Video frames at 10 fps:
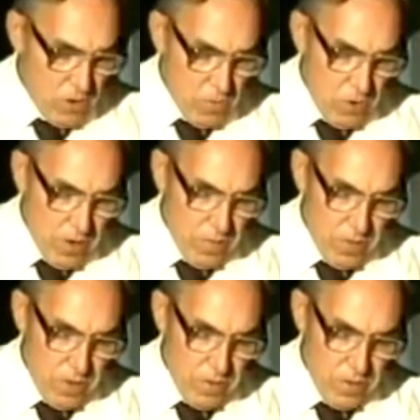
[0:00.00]
Only
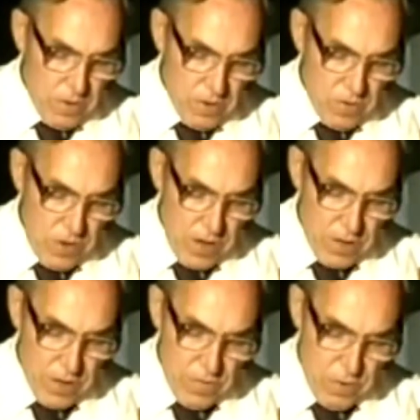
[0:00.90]
one of these is
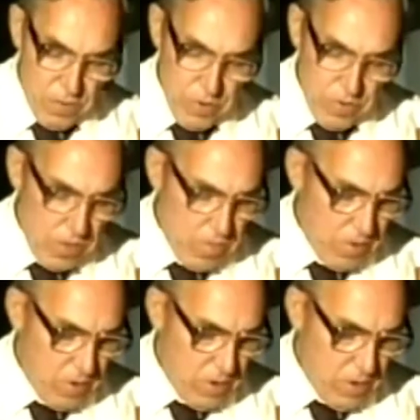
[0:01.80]
extracted from the
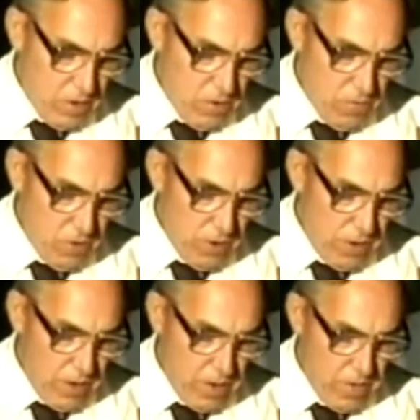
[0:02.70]
semen to
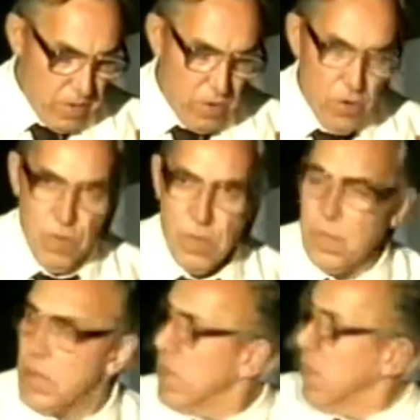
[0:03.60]
fertilize the
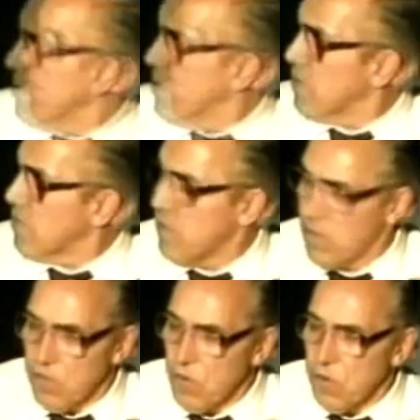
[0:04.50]
ovum. This
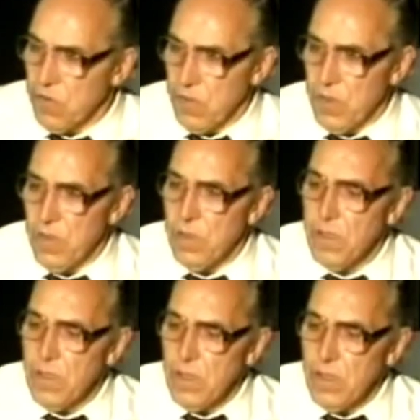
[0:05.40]
shows a
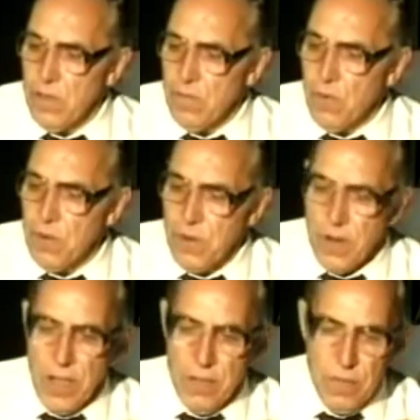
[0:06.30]

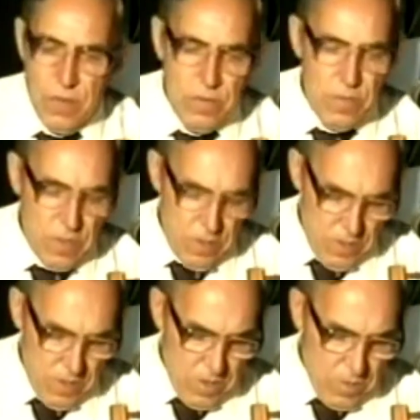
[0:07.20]
photograph of
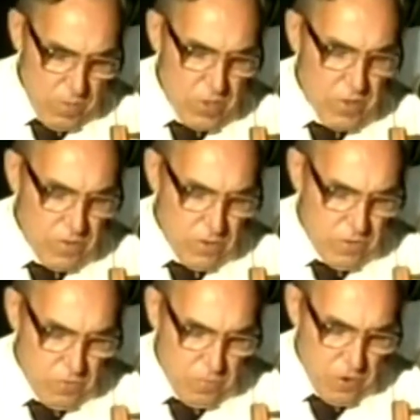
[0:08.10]
the
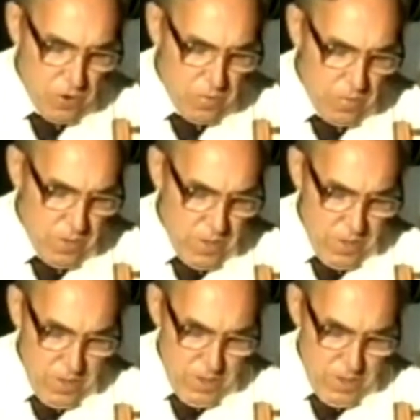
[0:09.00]
millions of sperm